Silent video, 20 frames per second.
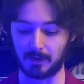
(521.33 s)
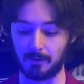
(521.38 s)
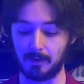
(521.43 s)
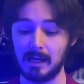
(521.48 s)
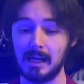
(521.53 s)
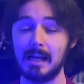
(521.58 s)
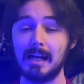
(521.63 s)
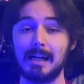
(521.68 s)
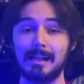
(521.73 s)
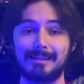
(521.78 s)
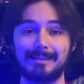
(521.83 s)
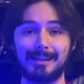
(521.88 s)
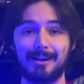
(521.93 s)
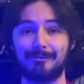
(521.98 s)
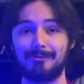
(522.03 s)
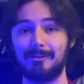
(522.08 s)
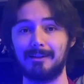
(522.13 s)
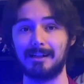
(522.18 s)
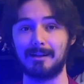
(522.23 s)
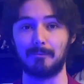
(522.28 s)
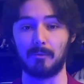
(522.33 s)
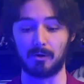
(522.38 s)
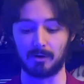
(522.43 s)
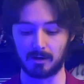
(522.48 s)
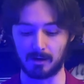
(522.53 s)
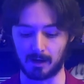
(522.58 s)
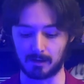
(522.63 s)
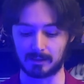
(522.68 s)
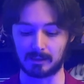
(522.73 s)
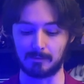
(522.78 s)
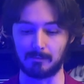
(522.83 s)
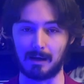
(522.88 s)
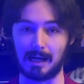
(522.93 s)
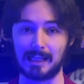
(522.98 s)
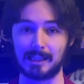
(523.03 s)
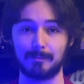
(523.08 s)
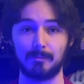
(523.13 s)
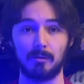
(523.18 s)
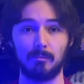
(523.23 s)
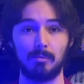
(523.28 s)
So it's definitely a more
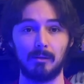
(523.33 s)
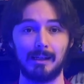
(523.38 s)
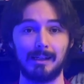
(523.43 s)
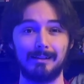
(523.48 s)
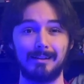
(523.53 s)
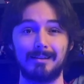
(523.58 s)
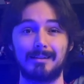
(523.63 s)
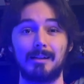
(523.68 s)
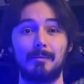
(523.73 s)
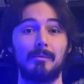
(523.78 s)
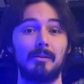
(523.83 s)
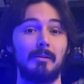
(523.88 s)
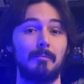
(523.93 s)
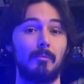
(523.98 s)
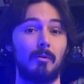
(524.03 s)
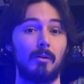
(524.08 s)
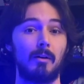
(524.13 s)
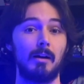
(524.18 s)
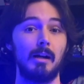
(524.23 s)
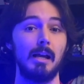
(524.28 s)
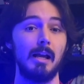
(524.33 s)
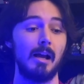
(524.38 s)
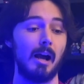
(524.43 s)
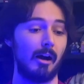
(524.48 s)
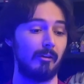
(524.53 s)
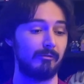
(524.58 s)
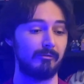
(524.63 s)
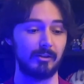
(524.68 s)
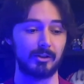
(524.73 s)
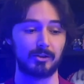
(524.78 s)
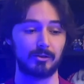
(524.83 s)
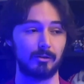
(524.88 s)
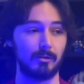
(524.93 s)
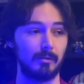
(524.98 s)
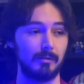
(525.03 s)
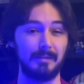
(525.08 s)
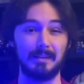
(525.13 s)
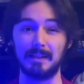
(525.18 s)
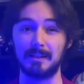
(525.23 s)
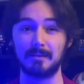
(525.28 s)
customizable blade than some of the more
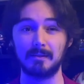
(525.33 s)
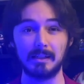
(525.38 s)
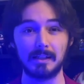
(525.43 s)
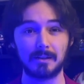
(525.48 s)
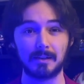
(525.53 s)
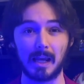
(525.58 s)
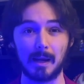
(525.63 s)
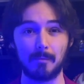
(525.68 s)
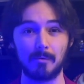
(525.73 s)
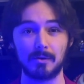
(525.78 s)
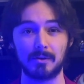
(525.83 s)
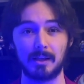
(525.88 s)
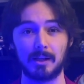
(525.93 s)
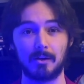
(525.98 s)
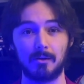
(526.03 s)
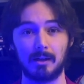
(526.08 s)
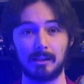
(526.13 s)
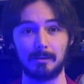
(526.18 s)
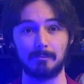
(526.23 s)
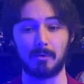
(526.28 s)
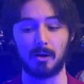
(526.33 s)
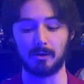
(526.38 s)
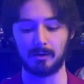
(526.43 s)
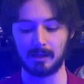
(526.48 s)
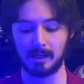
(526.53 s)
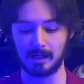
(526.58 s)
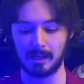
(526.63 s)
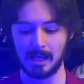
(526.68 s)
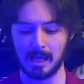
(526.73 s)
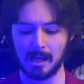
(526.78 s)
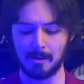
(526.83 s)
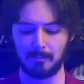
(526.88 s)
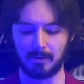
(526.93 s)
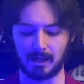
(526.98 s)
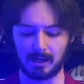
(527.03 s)
official Disney sabers that are on the market.